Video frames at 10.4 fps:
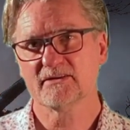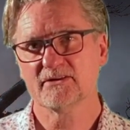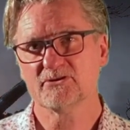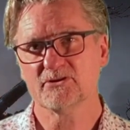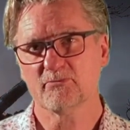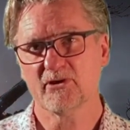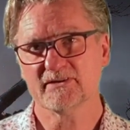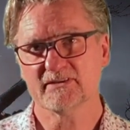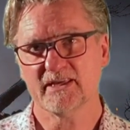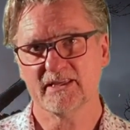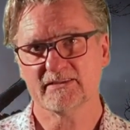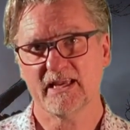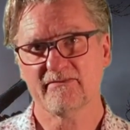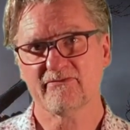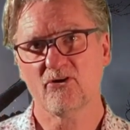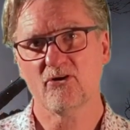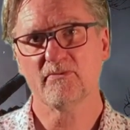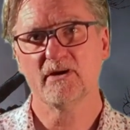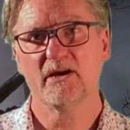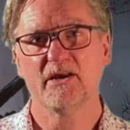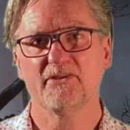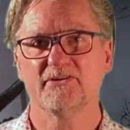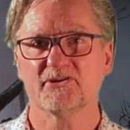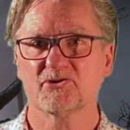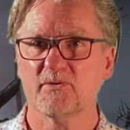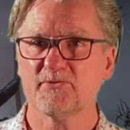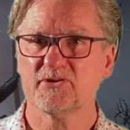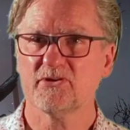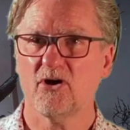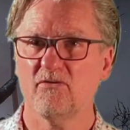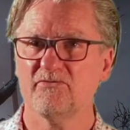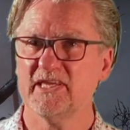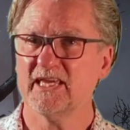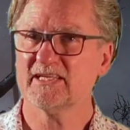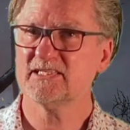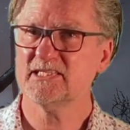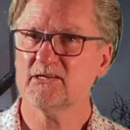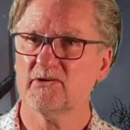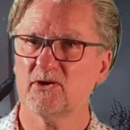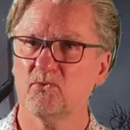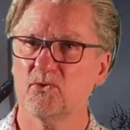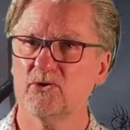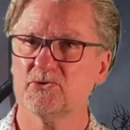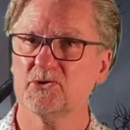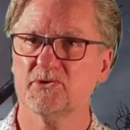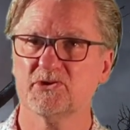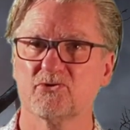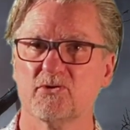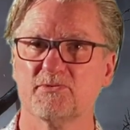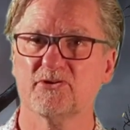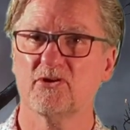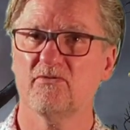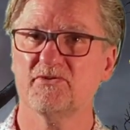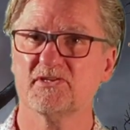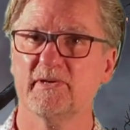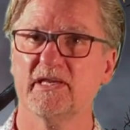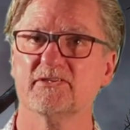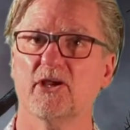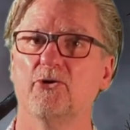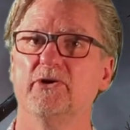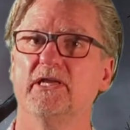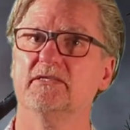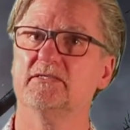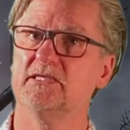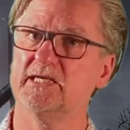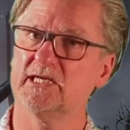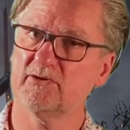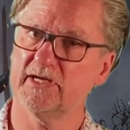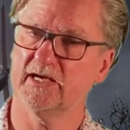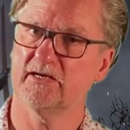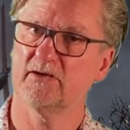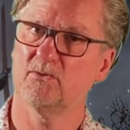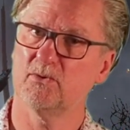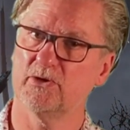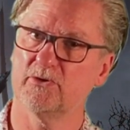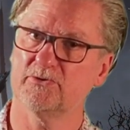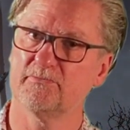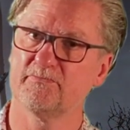to the present tense, and from the description of the exterior world to a description of the speaker's own interior world.